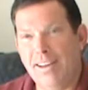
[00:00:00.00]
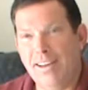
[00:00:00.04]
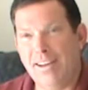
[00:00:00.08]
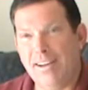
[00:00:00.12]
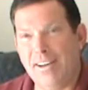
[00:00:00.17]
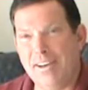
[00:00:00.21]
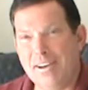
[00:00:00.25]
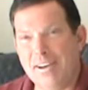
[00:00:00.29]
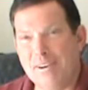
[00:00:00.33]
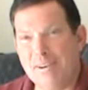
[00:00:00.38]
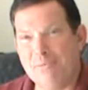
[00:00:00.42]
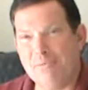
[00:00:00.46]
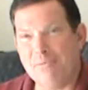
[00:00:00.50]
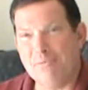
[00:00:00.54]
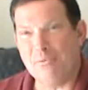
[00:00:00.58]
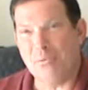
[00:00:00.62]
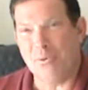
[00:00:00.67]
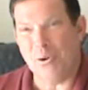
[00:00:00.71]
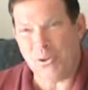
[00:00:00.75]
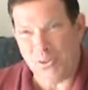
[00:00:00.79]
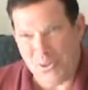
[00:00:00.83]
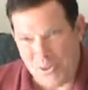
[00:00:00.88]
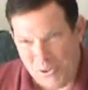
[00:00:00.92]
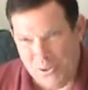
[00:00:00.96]

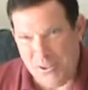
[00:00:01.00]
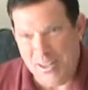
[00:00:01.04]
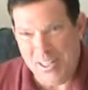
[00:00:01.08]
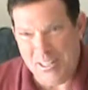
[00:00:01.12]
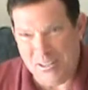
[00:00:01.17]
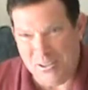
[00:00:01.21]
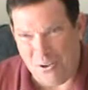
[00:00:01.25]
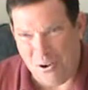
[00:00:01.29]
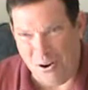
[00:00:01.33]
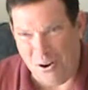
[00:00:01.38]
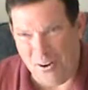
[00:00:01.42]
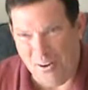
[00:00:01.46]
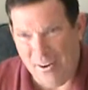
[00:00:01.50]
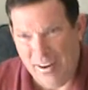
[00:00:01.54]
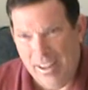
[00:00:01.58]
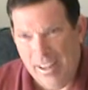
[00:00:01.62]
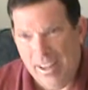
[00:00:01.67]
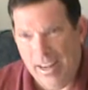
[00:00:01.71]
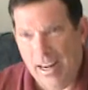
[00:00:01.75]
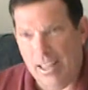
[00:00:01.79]
what your needs are,